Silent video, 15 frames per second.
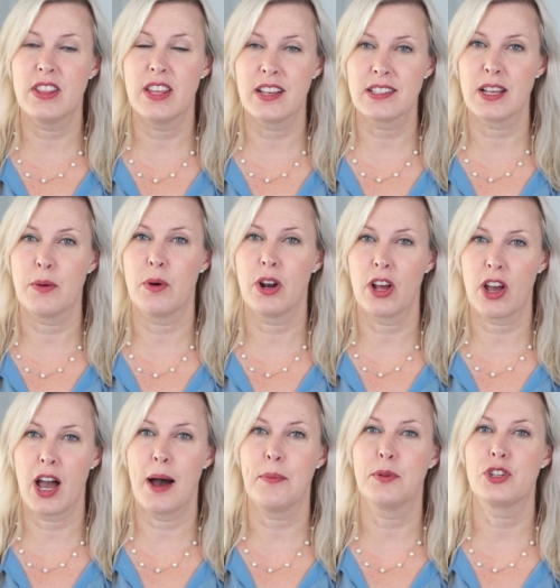things I want to
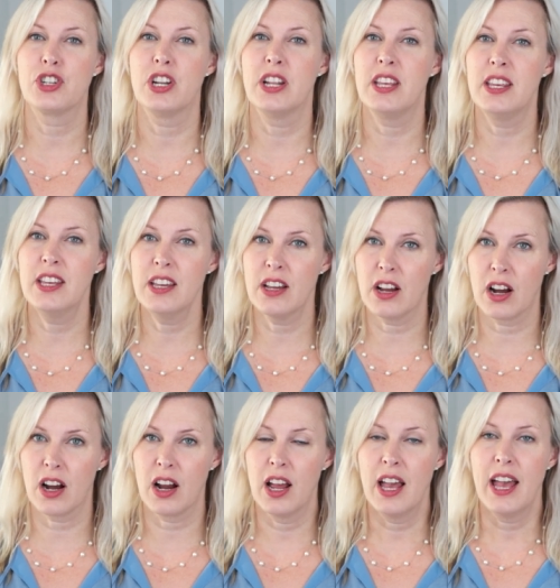accomplish in a
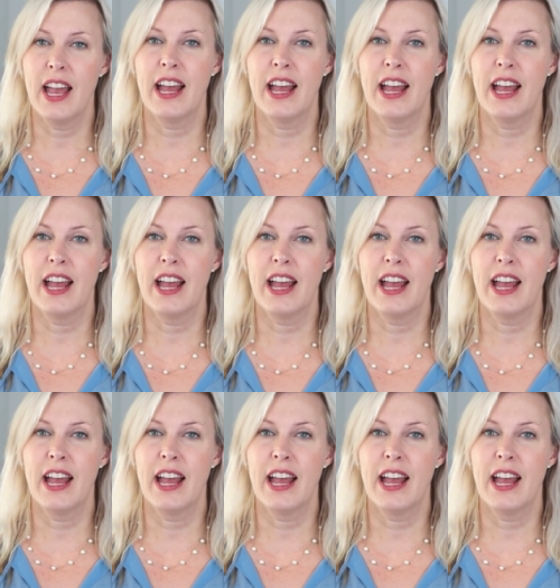year